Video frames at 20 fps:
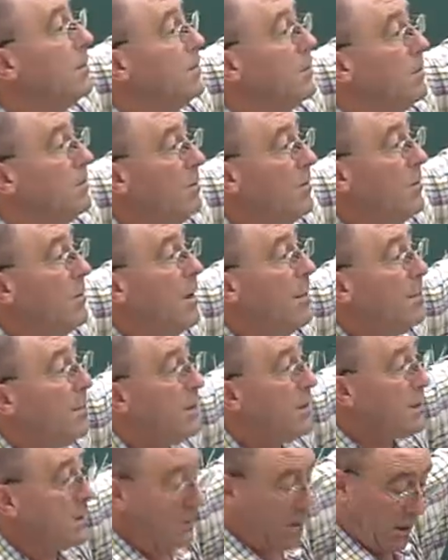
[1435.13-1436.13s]
remember
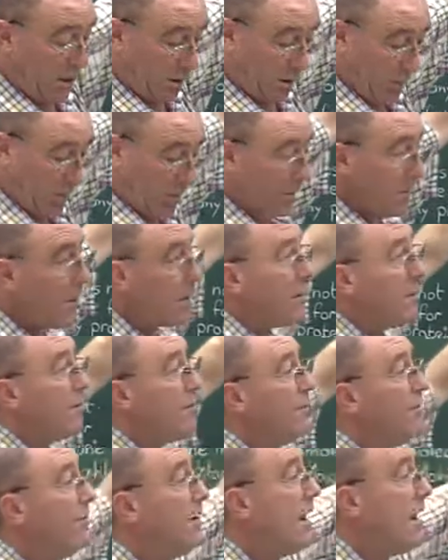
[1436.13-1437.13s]
there's no
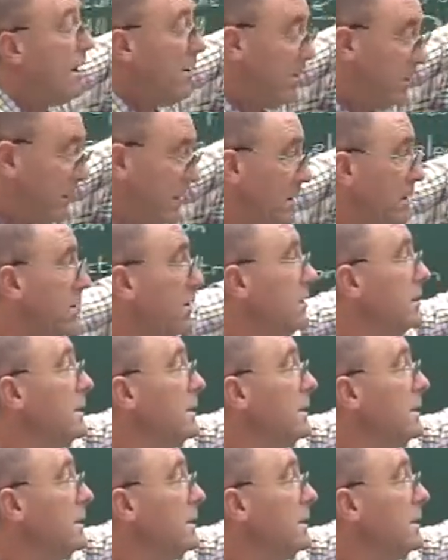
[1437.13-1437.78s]
flowers or